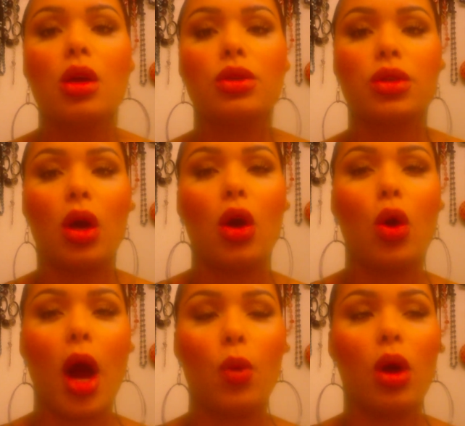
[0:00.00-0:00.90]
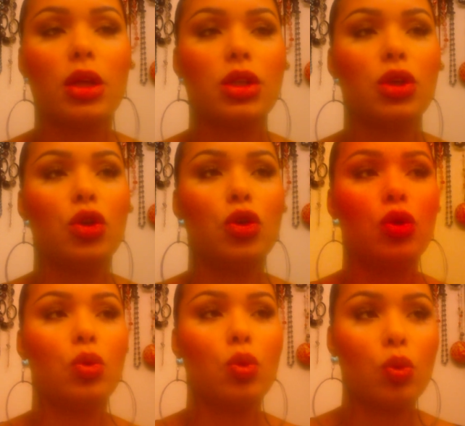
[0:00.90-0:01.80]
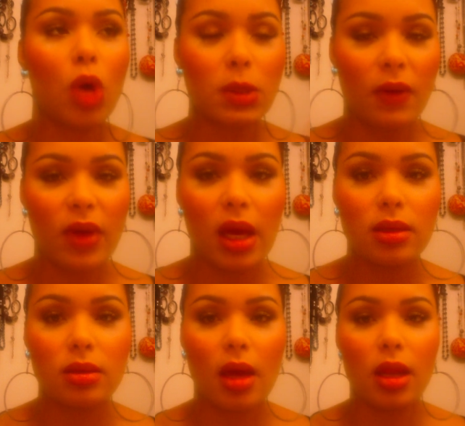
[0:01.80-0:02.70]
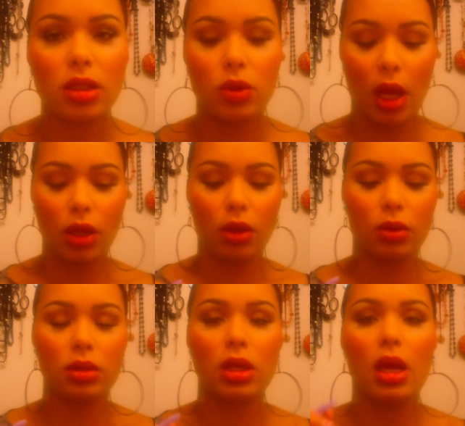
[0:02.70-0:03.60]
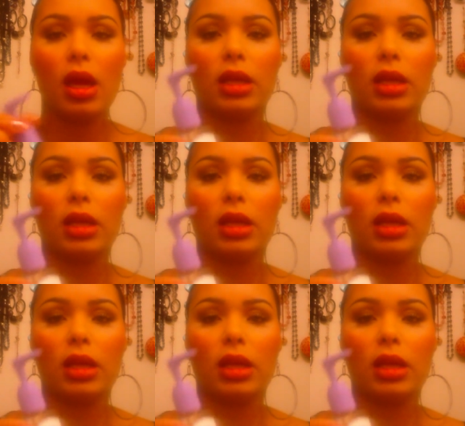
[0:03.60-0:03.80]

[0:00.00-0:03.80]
So I want to wash my face, and this is what I use.